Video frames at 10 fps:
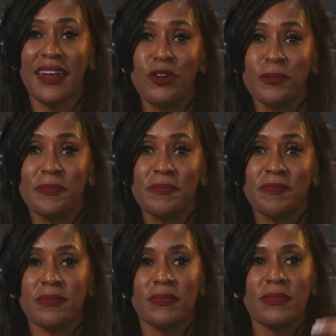help,
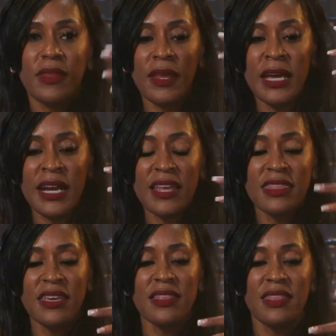and I
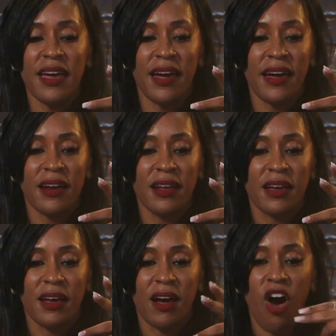think that
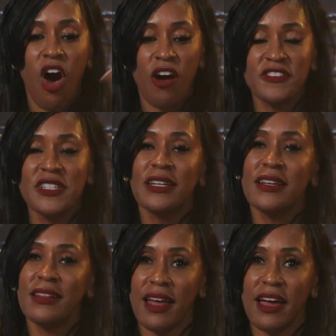often
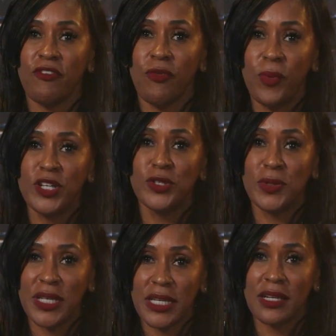in life, we do
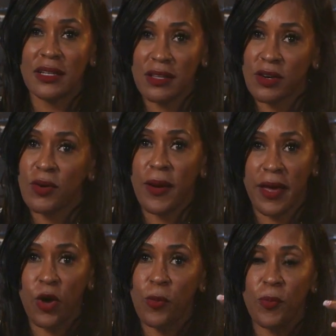need a little
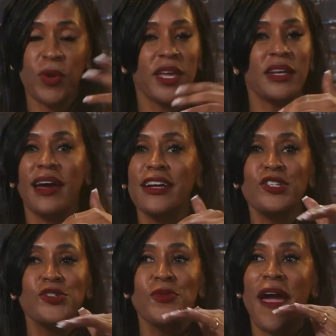help. We cannot
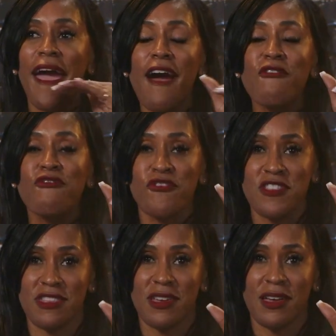do
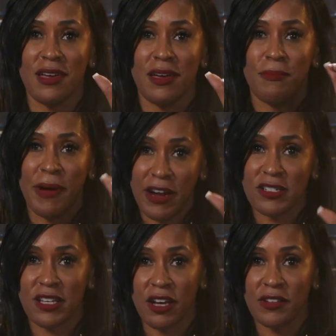everything by
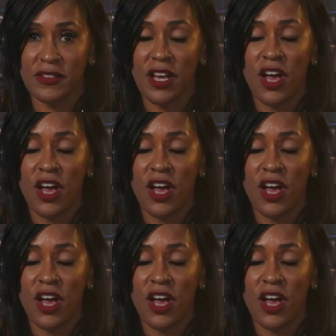ourselves.